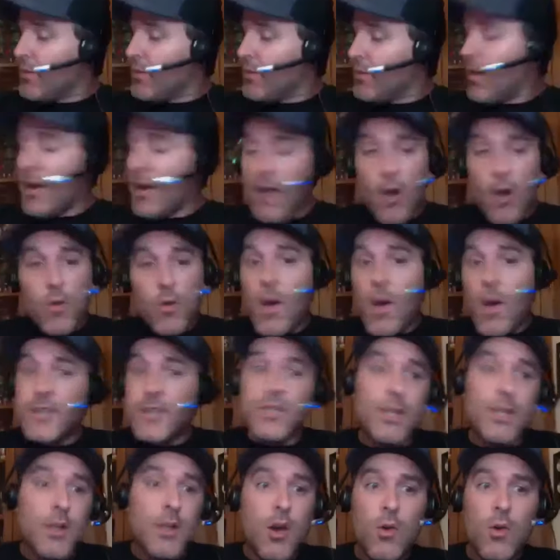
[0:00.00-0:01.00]
No question. No
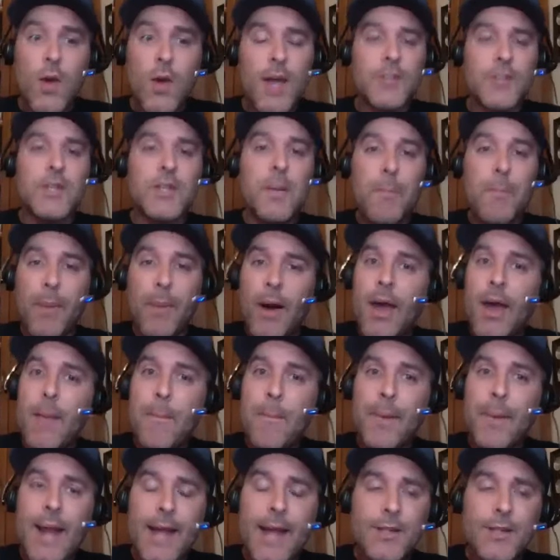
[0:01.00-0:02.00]
question. But, but I
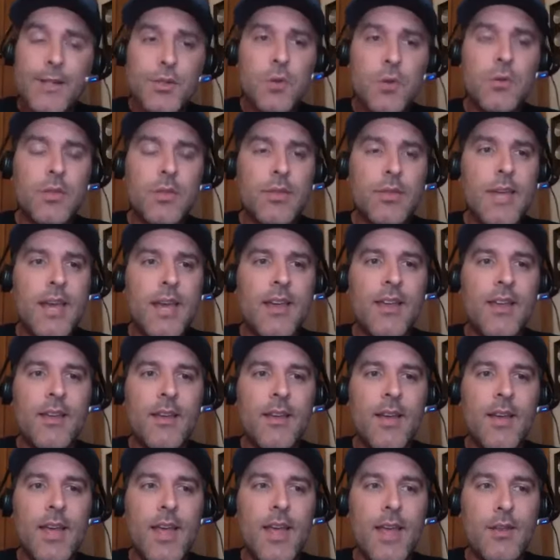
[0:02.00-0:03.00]
do think eh,
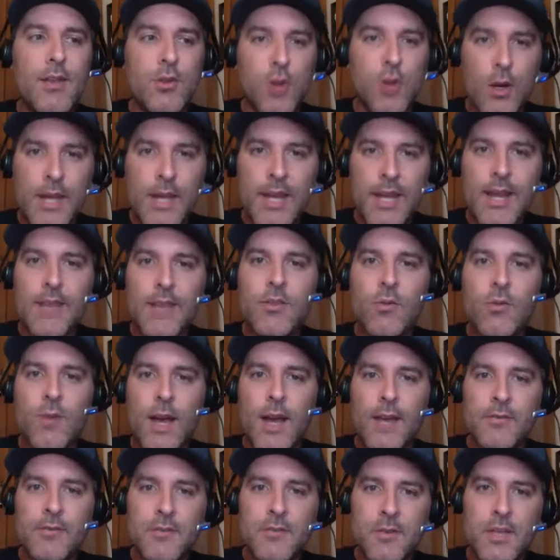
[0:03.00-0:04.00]
looking at the roster
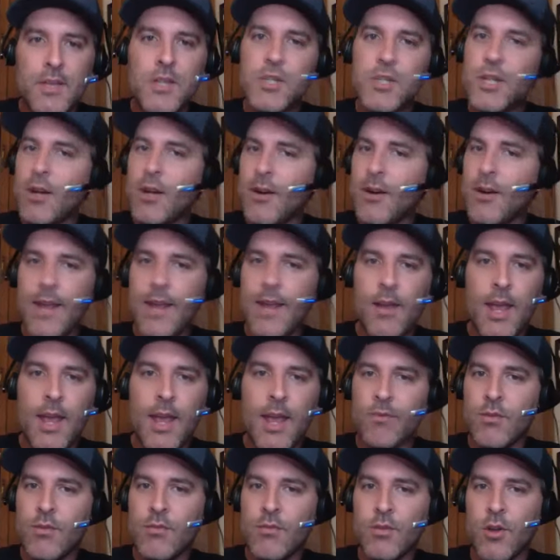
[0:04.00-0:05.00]
this year, and, and
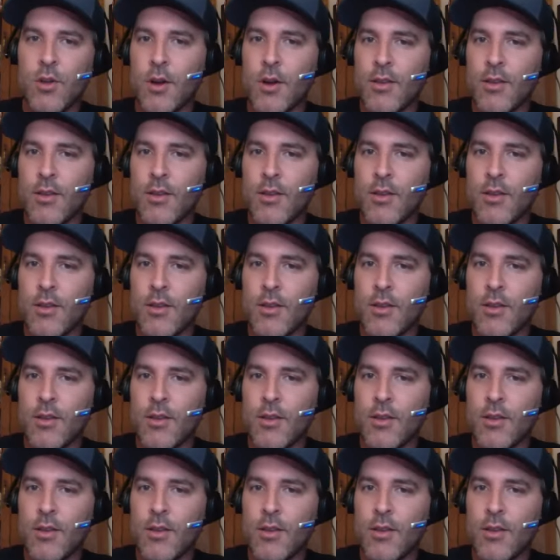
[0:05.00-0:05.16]
look,